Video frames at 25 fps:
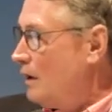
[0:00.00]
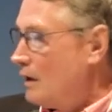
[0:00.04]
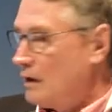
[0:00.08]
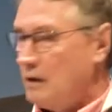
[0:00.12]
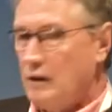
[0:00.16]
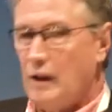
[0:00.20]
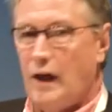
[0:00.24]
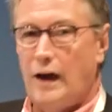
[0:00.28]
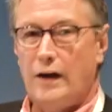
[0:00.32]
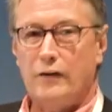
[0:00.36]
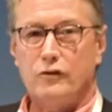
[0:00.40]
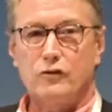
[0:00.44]

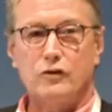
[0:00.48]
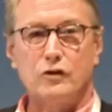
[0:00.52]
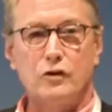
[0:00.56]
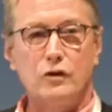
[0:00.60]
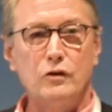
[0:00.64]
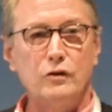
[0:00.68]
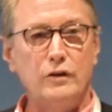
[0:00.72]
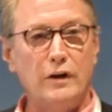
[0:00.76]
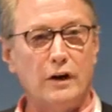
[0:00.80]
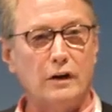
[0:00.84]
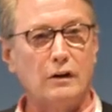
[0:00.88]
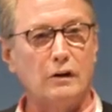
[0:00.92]
Class
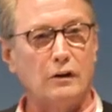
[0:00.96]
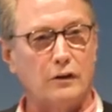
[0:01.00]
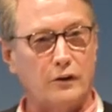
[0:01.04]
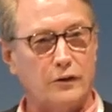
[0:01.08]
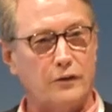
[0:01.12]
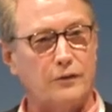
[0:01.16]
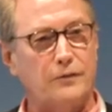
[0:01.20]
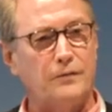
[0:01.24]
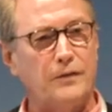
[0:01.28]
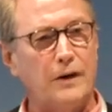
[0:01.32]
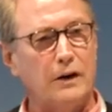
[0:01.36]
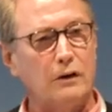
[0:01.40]
two nickel
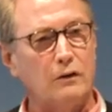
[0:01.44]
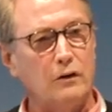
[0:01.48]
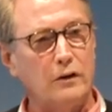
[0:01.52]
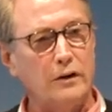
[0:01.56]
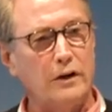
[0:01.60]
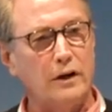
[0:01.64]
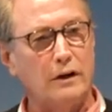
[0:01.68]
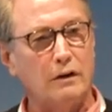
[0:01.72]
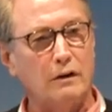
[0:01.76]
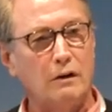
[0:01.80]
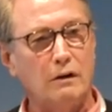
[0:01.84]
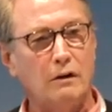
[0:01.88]
is
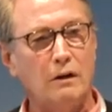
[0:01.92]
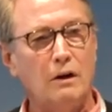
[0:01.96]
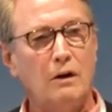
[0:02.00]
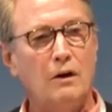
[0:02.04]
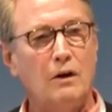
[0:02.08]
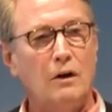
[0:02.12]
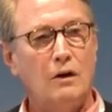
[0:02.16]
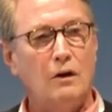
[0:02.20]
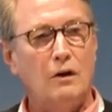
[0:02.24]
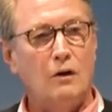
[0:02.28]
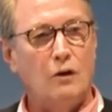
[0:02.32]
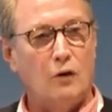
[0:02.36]
ferronickel
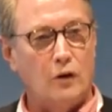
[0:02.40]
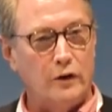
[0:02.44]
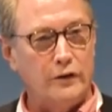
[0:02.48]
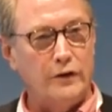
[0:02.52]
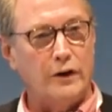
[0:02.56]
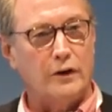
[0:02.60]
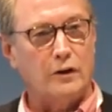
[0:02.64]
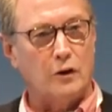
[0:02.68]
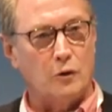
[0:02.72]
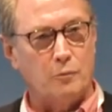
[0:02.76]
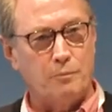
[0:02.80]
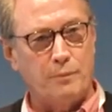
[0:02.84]
or
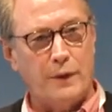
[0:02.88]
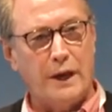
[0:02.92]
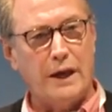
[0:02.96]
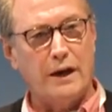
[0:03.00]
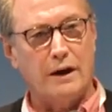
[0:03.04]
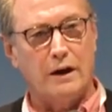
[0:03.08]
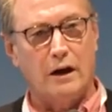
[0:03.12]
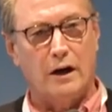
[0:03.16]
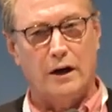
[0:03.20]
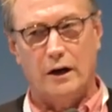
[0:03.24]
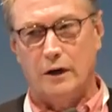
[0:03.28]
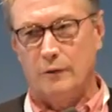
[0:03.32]
nickel
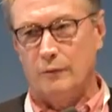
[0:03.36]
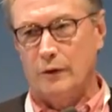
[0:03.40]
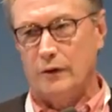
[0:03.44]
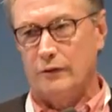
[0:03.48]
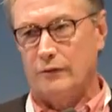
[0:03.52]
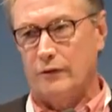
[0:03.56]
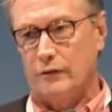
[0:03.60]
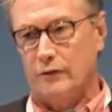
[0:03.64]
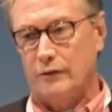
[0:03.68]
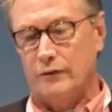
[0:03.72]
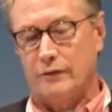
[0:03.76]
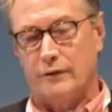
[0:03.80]
pig iron,
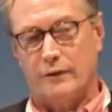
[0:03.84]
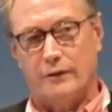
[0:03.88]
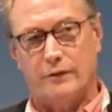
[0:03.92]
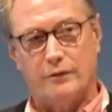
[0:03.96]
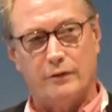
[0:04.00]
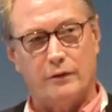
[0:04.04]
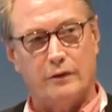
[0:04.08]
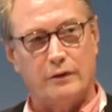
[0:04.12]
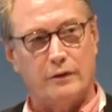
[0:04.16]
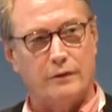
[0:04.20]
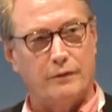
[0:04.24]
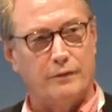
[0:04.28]
which is a
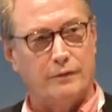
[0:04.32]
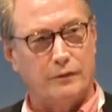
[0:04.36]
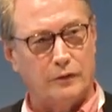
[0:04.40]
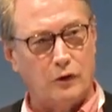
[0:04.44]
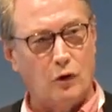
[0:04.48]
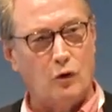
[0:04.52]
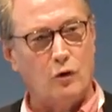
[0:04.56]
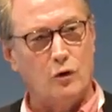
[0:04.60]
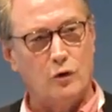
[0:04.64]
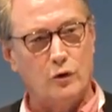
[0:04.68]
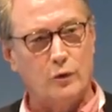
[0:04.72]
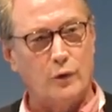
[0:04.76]
sort of
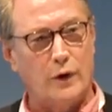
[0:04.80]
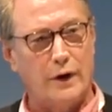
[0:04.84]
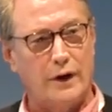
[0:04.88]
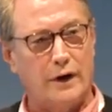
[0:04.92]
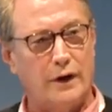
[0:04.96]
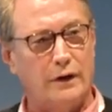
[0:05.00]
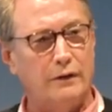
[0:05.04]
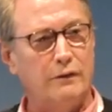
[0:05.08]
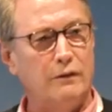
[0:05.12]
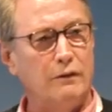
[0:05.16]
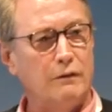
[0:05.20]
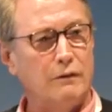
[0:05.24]

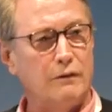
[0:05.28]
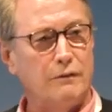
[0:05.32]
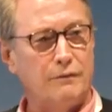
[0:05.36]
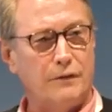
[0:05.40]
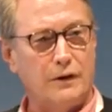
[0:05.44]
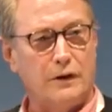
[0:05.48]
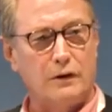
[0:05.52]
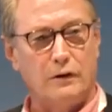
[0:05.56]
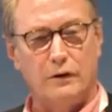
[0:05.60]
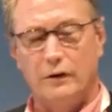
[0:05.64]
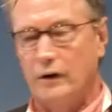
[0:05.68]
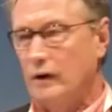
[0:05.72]
low-grade
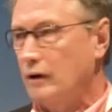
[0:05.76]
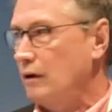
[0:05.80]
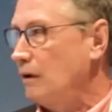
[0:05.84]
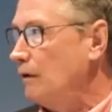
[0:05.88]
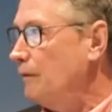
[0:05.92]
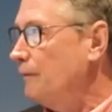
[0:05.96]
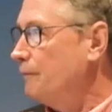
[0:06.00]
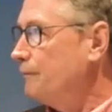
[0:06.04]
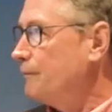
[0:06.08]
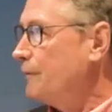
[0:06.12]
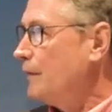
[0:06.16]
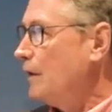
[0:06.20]

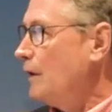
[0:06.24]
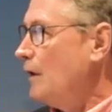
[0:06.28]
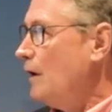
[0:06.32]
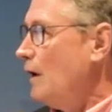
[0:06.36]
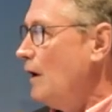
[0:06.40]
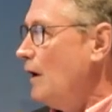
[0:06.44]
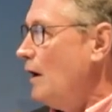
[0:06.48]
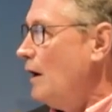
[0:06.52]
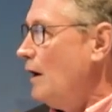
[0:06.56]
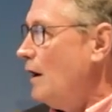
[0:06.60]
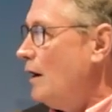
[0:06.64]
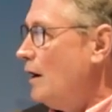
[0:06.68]
ferronickel.
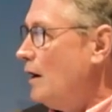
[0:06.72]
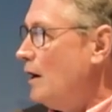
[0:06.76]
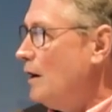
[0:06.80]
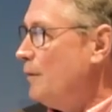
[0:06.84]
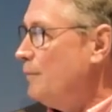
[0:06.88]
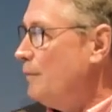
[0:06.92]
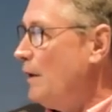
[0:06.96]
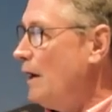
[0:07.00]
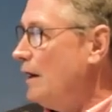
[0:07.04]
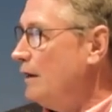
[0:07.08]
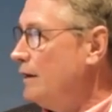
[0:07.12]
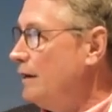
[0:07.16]

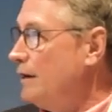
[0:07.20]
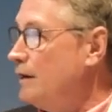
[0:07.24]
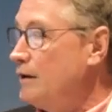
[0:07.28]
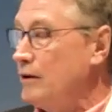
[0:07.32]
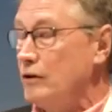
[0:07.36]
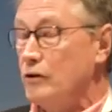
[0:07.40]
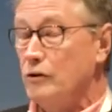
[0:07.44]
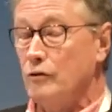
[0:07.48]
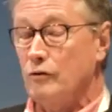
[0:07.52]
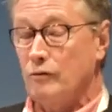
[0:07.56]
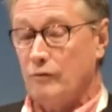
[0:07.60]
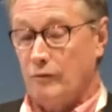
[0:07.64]
And it
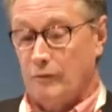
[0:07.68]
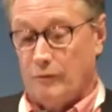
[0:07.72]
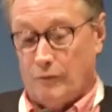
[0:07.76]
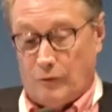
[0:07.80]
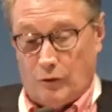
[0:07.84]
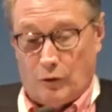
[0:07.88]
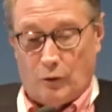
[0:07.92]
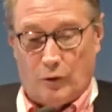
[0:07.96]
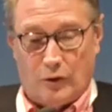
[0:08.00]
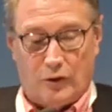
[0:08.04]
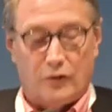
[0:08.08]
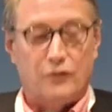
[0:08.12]
is,
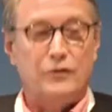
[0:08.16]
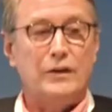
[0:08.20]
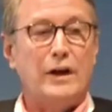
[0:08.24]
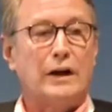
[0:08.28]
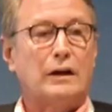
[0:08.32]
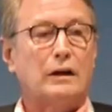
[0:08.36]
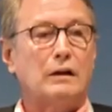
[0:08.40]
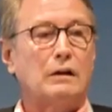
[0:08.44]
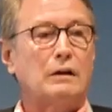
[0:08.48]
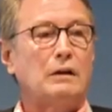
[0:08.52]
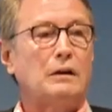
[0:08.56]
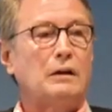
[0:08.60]
so it's
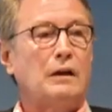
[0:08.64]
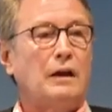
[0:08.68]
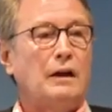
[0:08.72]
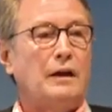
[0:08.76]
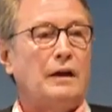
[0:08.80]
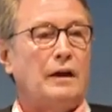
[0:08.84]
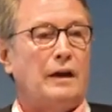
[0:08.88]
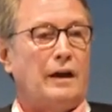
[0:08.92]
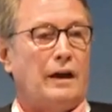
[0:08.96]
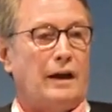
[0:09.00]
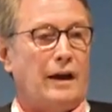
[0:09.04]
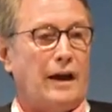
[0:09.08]
nickel
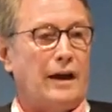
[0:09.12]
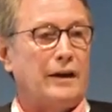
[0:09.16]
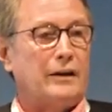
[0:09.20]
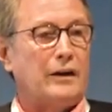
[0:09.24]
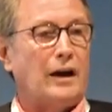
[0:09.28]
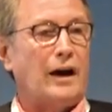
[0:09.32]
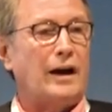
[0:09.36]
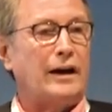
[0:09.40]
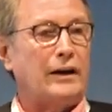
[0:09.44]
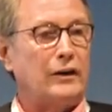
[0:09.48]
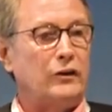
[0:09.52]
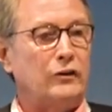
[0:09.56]
and
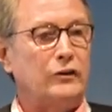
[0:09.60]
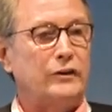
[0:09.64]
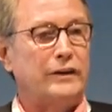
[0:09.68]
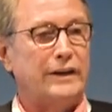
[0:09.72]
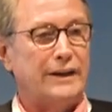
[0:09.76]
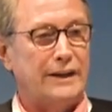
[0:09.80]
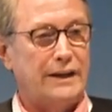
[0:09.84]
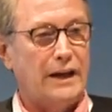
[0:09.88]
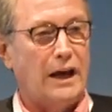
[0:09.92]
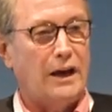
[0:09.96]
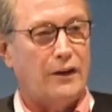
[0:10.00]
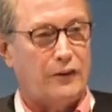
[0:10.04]
iron
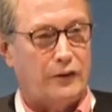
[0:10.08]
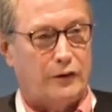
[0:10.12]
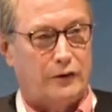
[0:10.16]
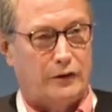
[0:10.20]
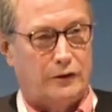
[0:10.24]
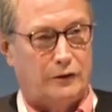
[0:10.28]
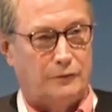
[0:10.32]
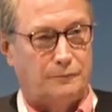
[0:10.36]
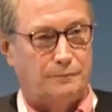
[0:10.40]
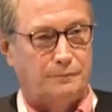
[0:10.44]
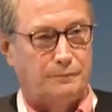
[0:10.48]
together.